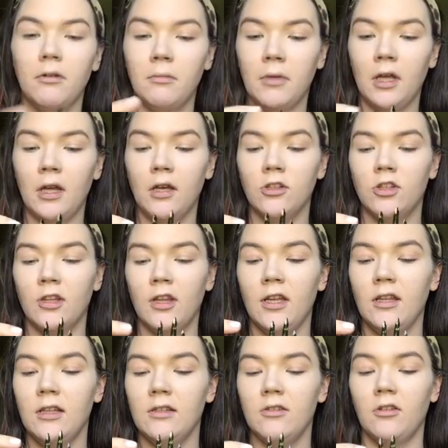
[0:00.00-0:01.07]
Oh my gosh, I
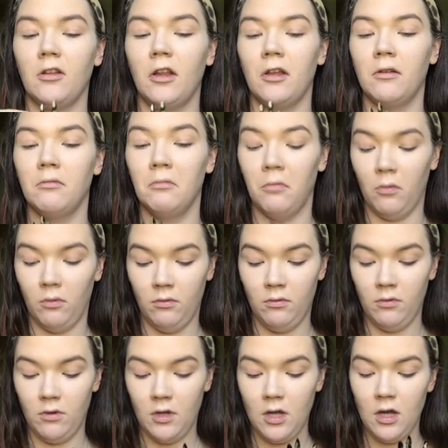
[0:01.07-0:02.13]
think these are like...
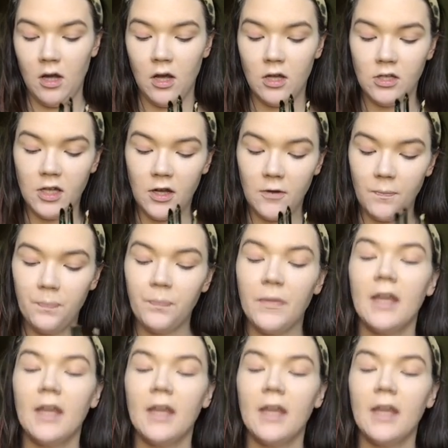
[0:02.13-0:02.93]
So